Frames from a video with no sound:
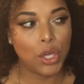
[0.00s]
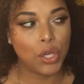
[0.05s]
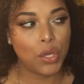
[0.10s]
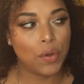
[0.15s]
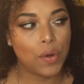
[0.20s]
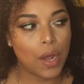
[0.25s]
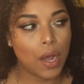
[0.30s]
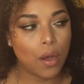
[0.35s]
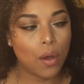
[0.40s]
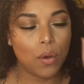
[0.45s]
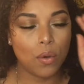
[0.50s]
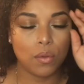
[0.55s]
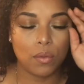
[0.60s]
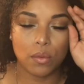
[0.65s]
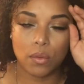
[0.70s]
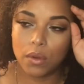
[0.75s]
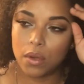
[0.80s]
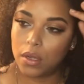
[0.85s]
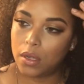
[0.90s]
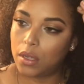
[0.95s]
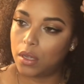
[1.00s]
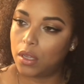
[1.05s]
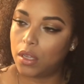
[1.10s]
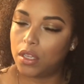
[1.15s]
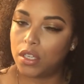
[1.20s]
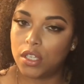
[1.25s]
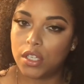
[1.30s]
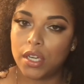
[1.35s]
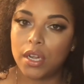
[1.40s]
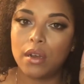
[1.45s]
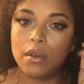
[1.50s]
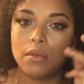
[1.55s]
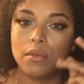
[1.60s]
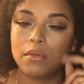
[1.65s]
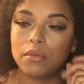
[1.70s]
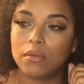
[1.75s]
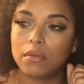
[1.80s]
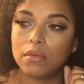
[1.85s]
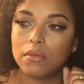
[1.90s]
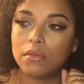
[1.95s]
You know, uh,
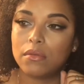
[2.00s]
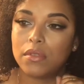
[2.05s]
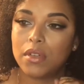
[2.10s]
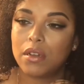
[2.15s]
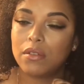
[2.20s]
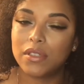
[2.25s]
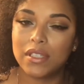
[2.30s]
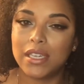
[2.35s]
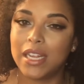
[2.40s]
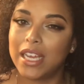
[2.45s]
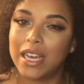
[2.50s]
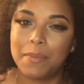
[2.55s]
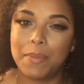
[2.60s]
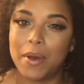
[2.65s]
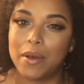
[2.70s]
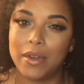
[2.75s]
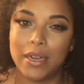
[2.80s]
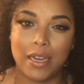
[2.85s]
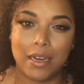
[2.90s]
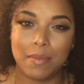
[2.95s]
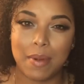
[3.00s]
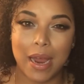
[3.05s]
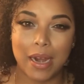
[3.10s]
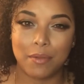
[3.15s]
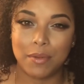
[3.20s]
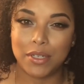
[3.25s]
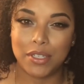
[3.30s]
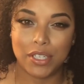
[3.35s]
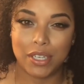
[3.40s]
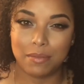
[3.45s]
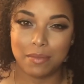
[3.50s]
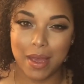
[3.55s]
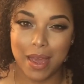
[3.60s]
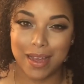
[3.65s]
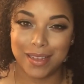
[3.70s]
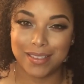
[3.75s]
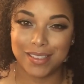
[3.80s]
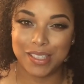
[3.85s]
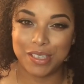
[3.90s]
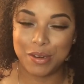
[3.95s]
don't don't sneak up on anybody with sheet
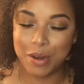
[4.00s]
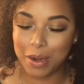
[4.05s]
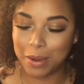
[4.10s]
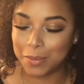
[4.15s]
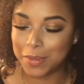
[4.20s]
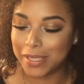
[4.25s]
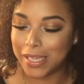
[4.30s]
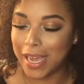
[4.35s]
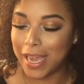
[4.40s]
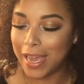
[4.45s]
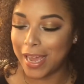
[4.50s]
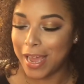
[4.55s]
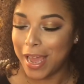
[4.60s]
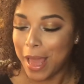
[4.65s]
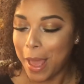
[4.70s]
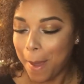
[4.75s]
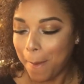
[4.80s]
mask. You know what I'm saying?